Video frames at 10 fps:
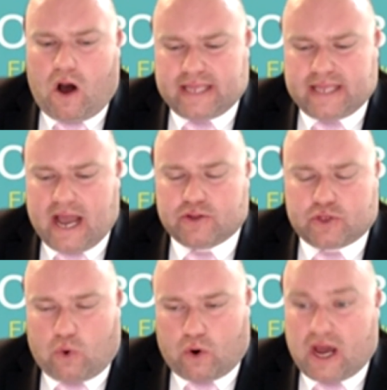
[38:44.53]
down
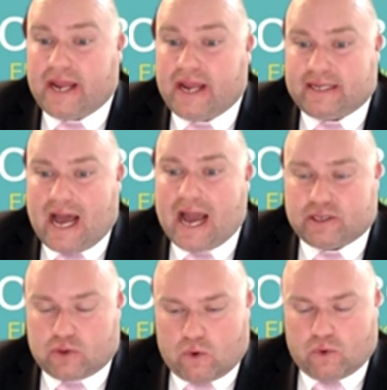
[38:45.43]
toward Huntington High
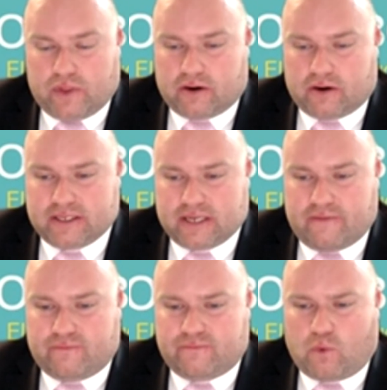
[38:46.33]
School. There is
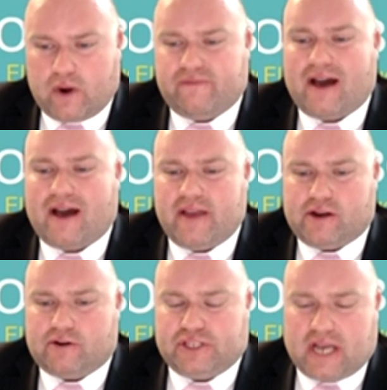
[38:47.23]
a
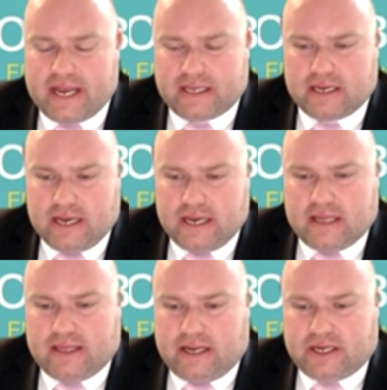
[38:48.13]
45-acre site
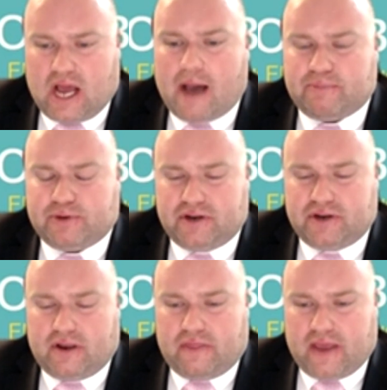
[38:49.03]
that is an
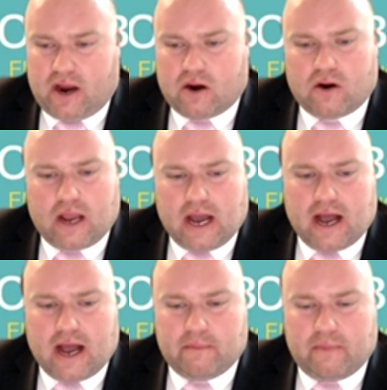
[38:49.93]
option there.
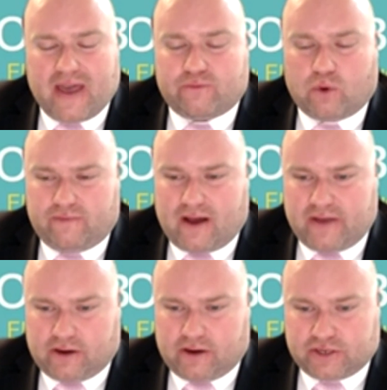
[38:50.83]
That
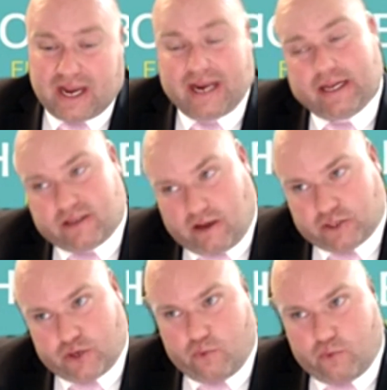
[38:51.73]
45-acre site is
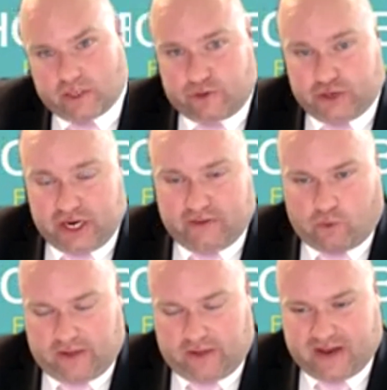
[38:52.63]
also West Virginia
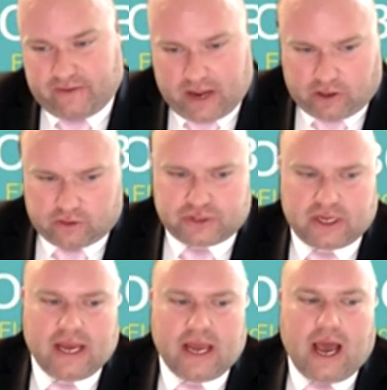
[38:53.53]
45 acres,
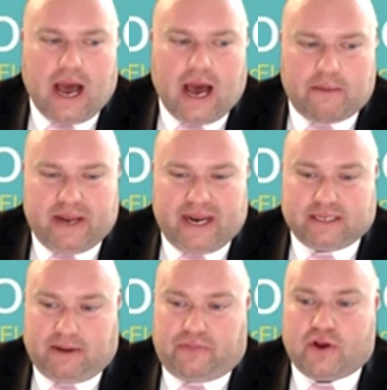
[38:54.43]
but it has
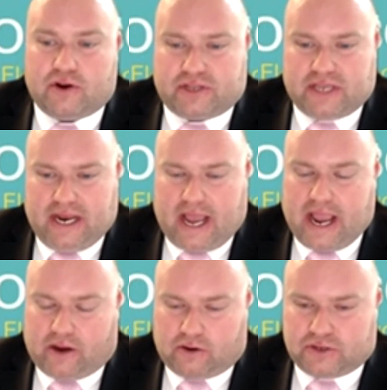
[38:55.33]
about 13
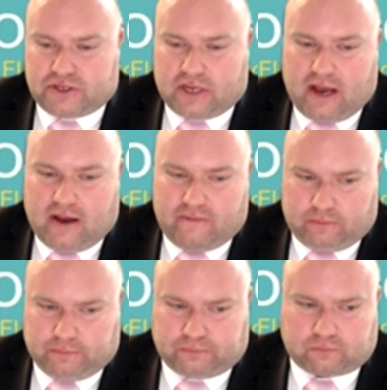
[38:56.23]
acres of